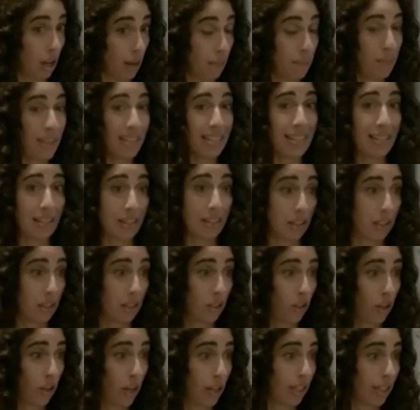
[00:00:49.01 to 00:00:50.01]
a business
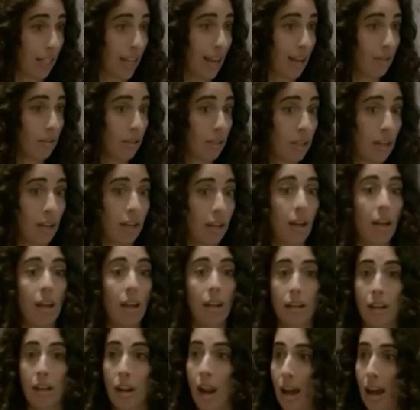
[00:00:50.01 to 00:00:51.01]
decision at the outset,
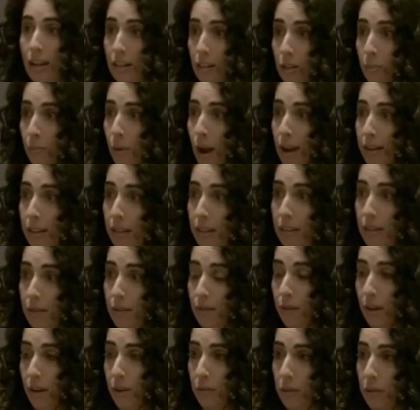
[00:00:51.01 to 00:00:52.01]
not to practice
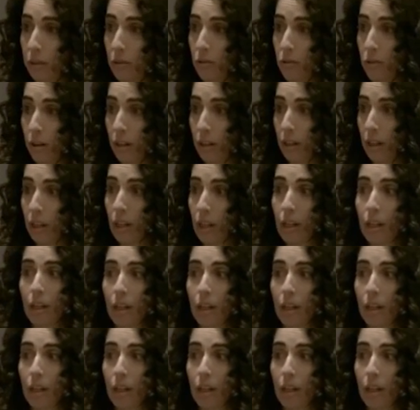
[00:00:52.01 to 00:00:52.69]
in federal court.